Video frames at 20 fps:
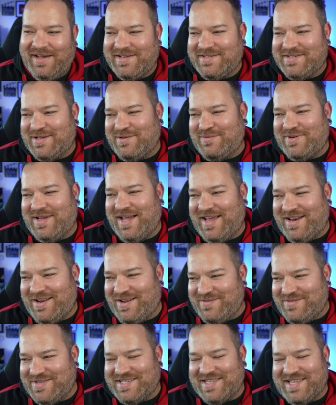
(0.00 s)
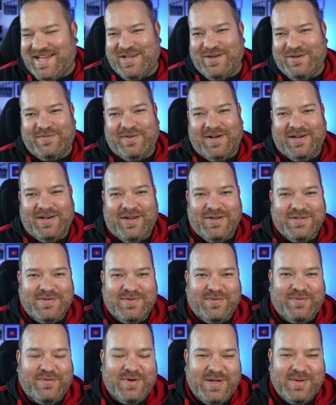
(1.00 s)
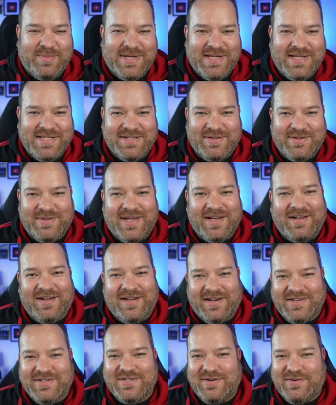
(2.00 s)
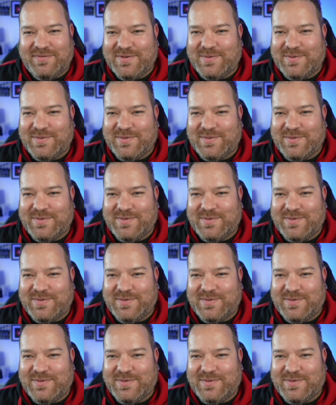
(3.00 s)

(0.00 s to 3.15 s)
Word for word: So if you head over to there, you'll find loads of freebies and all that kind of stuff as